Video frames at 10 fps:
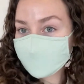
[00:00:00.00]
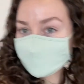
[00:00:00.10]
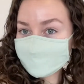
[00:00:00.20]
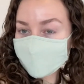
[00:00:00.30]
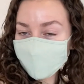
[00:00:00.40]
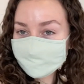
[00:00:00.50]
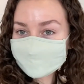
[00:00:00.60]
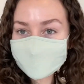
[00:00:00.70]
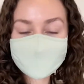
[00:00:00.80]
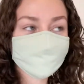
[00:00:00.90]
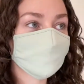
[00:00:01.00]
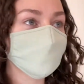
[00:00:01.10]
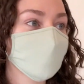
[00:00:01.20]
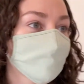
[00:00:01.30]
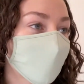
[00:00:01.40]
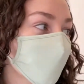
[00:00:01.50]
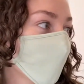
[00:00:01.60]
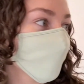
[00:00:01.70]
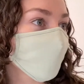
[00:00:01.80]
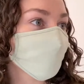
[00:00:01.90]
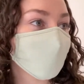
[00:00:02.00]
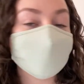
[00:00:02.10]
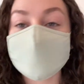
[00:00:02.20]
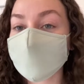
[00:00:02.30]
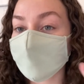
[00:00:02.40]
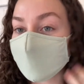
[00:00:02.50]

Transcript: sat me down. She took my coat for me. They took my